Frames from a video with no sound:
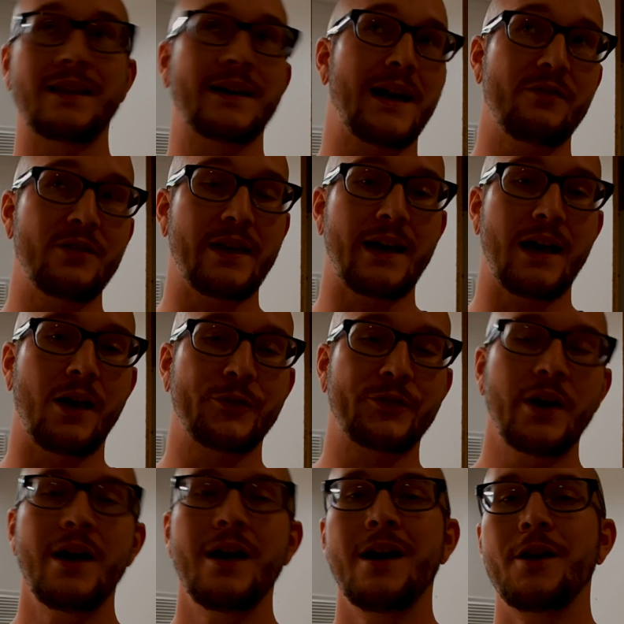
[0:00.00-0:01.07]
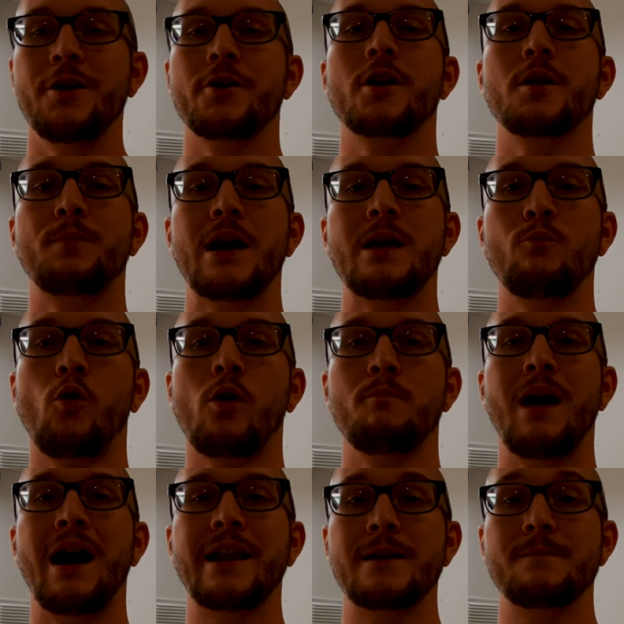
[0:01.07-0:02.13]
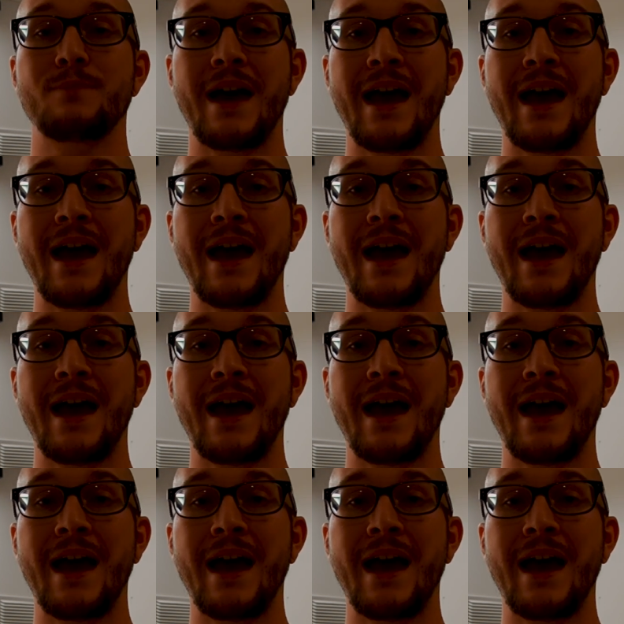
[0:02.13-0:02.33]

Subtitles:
like everything else, you're gonna pay more money.